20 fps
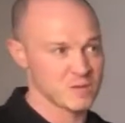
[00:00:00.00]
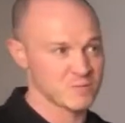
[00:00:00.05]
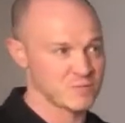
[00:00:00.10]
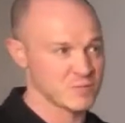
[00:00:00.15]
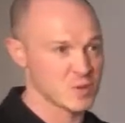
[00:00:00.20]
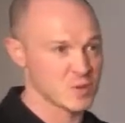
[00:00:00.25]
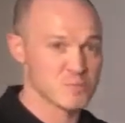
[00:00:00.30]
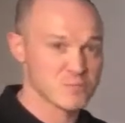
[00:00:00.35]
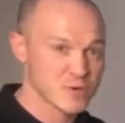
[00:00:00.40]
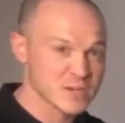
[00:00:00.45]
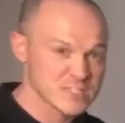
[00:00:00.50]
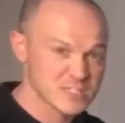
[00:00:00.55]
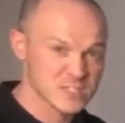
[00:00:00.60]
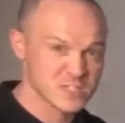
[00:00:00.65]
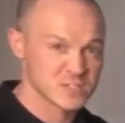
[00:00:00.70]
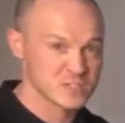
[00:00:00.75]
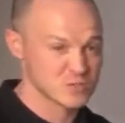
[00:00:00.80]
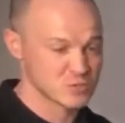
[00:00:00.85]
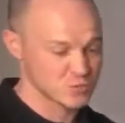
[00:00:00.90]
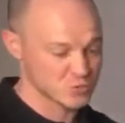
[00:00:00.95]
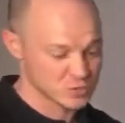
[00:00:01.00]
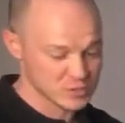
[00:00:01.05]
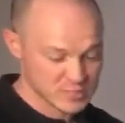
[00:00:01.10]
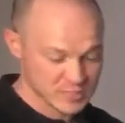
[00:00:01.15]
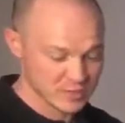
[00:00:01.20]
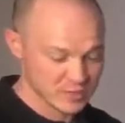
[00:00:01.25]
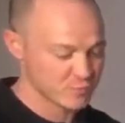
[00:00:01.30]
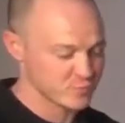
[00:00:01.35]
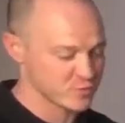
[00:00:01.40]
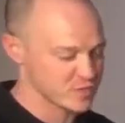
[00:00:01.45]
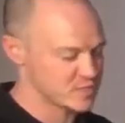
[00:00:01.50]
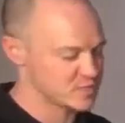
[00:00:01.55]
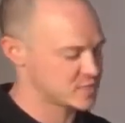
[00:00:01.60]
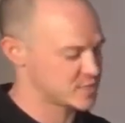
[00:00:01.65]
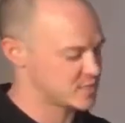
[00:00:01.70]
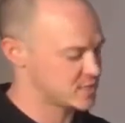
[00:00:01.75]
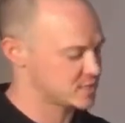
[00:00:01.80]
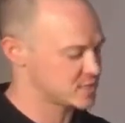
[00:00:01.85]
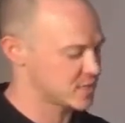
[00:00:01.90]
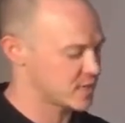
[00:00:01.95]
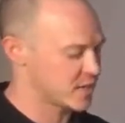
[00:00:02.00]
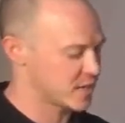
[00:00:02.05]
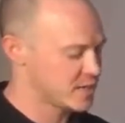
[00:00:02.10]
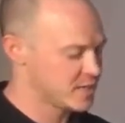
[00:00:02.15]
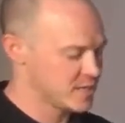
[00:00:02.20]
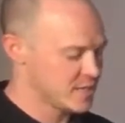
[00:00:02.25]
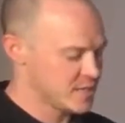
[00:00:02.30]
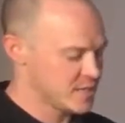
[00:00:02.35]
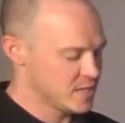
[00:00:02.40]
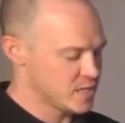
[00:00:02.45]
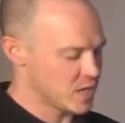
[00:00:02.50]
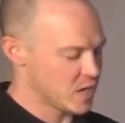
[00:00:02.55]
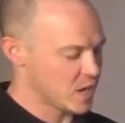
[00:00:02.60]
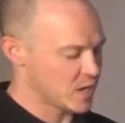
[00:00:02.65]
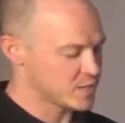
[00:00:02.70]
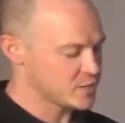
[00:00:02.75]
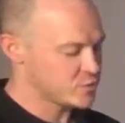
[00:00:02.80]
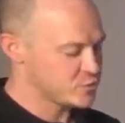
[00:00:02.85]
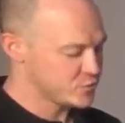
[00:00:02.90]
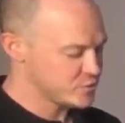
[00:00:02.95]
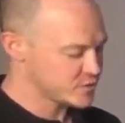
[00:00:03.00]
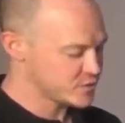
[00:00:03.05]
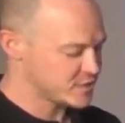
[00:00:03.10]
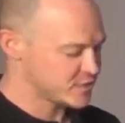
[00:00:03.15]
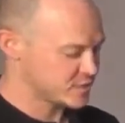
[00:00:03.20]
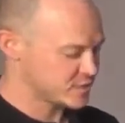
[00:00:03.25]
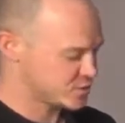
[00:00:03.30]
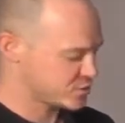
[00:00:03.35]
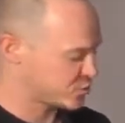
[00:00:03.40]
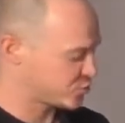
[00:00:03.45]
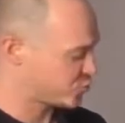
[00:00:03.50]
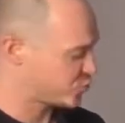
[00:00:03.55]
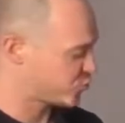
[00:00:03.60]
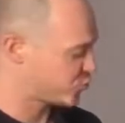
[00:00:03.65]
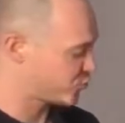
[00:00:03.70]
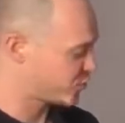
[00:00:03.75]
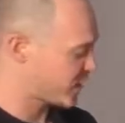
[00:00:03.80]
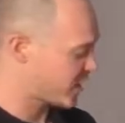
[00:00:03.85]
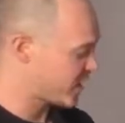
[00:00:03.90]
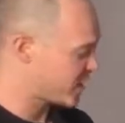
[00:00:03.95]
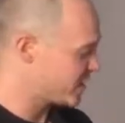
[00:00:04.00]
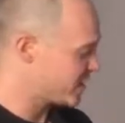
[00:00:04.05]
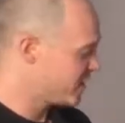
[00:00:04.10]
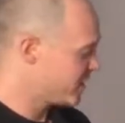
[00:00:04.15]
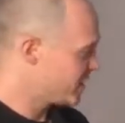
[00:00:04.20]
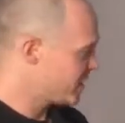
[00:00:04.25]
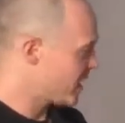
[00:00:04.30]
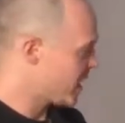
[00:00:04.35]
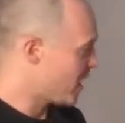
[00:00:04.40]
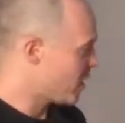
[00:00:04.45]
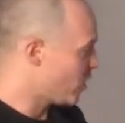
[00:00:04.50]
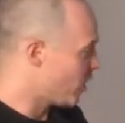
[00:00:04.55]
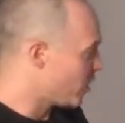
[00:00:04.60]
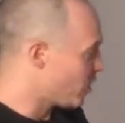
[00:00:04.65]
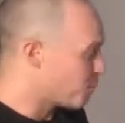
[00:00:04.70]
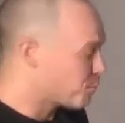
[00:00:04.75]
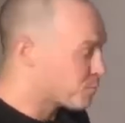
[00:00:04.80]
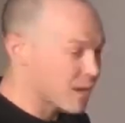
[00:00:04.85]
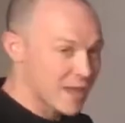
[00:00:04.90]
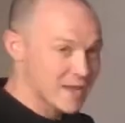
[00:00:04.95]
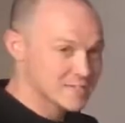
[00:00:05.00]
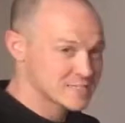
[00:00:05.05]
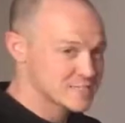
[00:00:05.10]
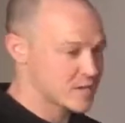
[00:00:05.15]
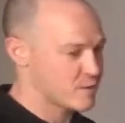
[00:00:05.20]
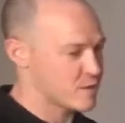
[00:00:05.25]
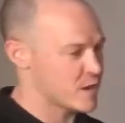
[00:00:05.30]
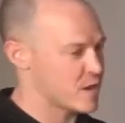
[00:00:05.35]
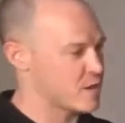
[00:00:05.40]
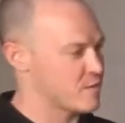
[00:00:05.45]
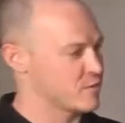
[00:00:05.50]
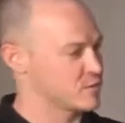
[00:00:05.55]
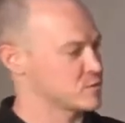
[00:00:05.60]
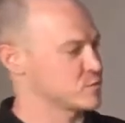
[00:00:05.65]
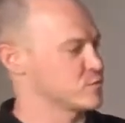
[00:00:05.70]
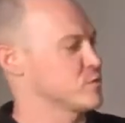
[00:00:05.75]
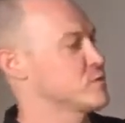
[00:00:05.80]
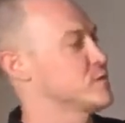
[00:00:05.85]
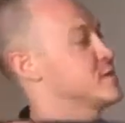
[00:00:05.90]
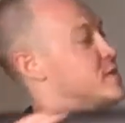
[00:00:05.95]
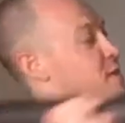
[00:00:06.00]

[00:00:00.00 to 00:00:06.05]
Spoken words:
for presents or deliveries and things like that. I use this to create a blacked out area. So we don't need